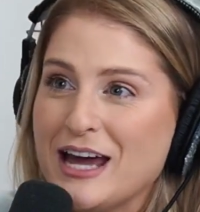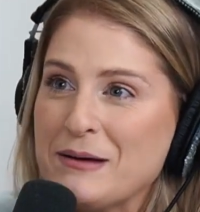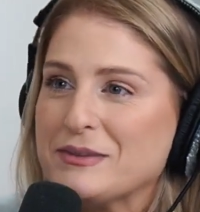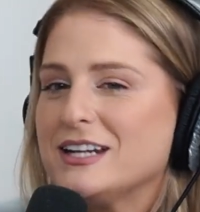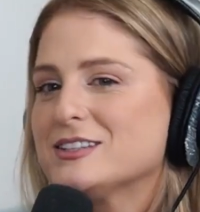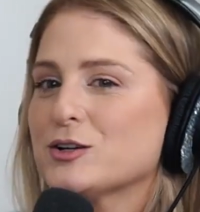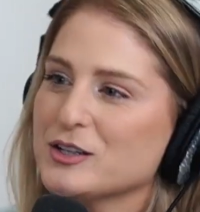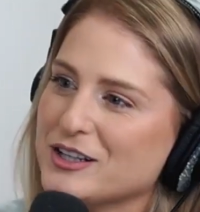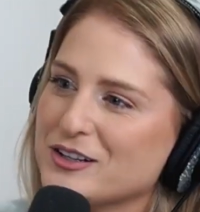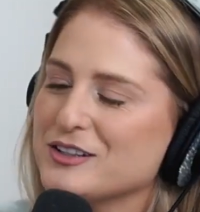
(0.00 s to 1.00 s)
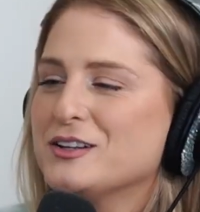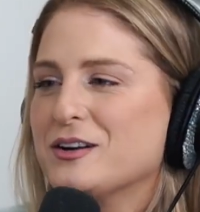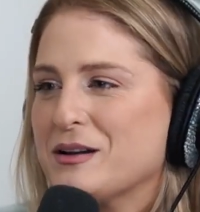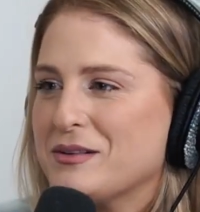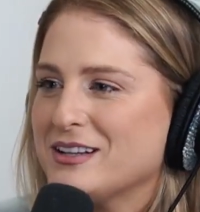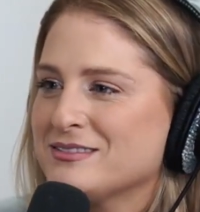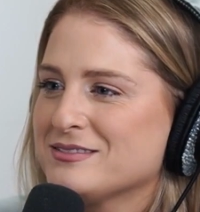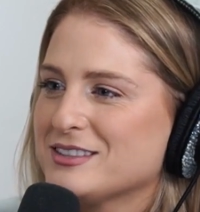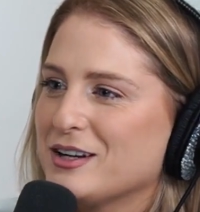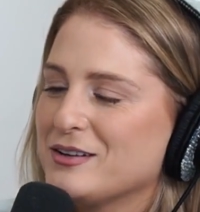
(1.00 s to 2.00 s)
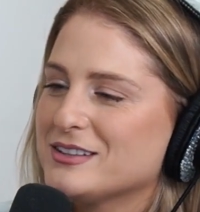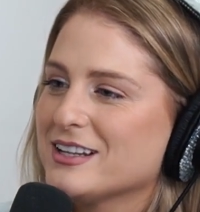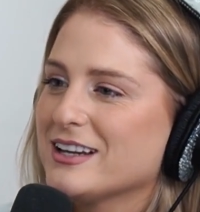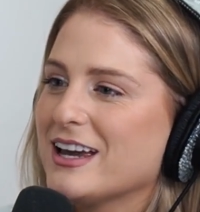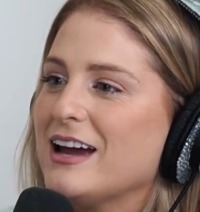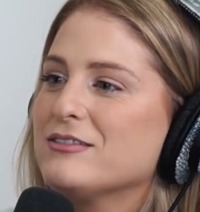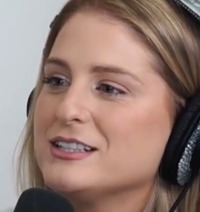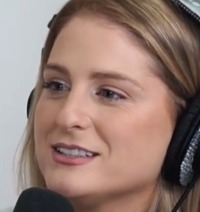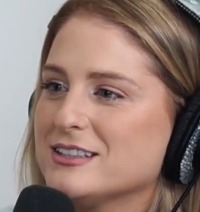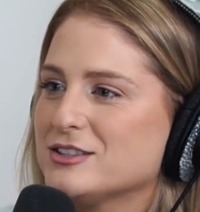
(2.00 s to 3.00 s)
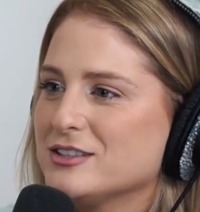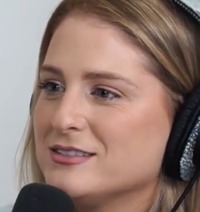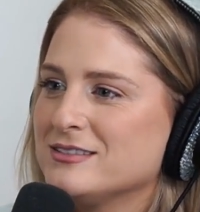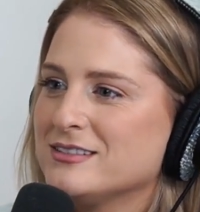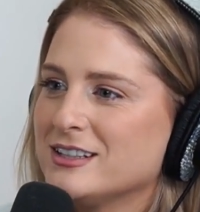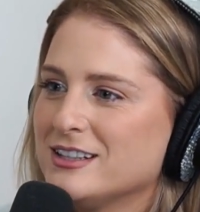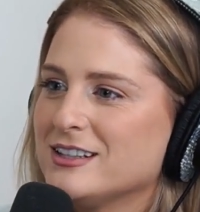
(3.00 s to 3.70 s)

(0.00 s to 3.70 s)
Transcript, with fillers: good nap, then it's earlier. You know what I mean? So it's like every decision.